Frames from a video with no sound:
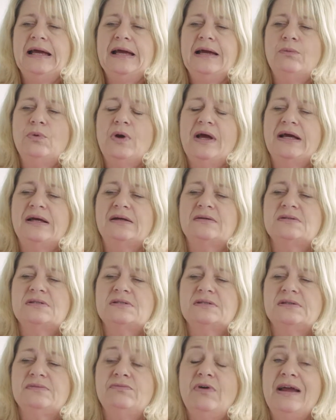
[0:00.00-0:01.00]
What
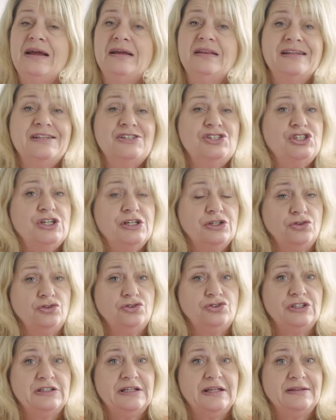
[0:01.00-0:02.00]
else? Right, the
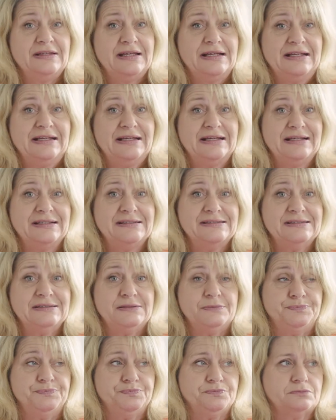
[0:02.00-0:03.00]
children in the
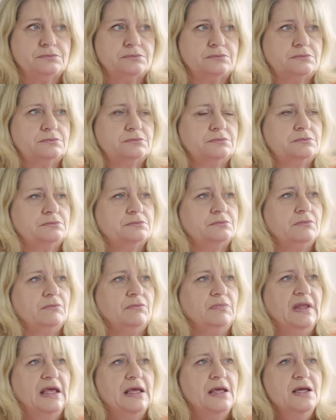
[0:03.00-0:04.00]
class.
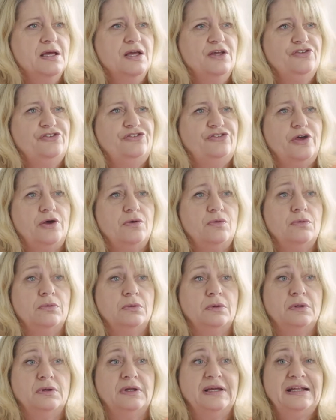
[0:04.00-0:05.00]
So
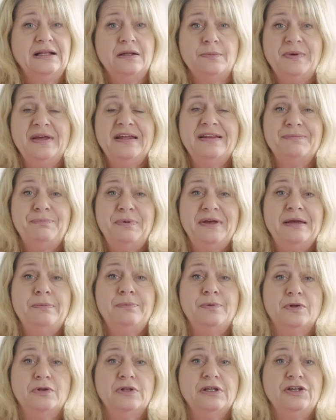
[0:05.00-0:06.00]
it'll be the
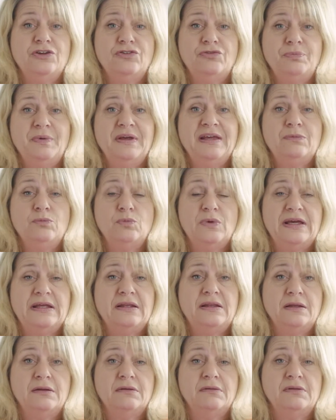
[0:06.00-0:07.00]
people that you've been
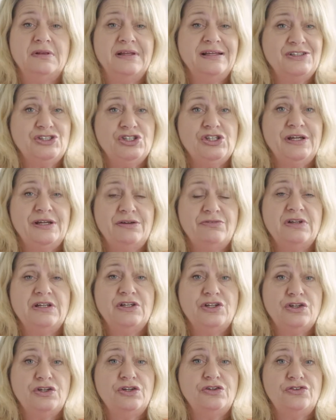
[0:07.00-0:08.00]
with this year
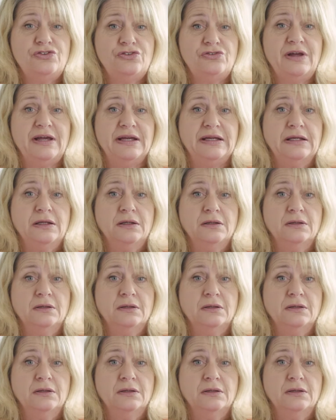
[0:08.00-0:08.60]
in nursery.